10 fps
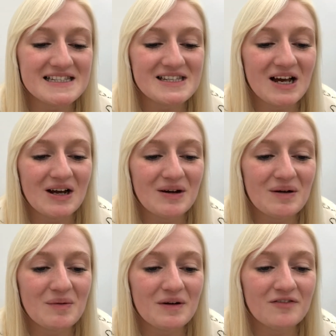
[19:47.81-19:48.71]

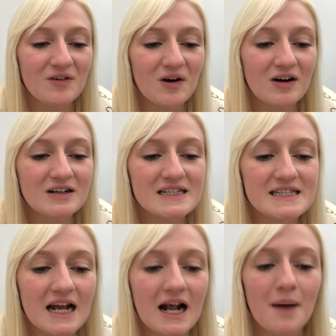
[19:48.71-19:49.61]
So we've
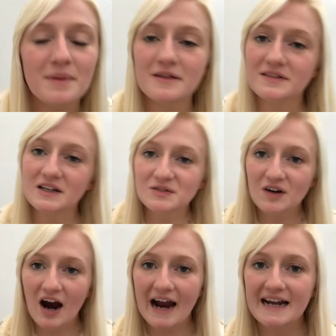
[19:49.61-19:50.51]
got a couple of little
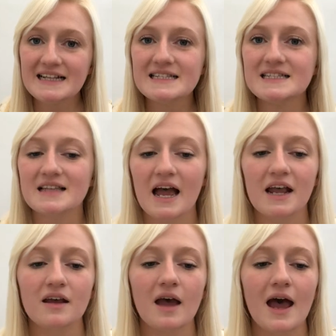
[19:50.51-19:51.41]
rides
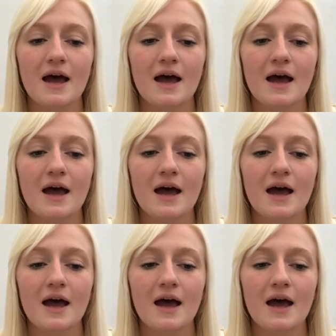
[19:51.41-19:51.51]
like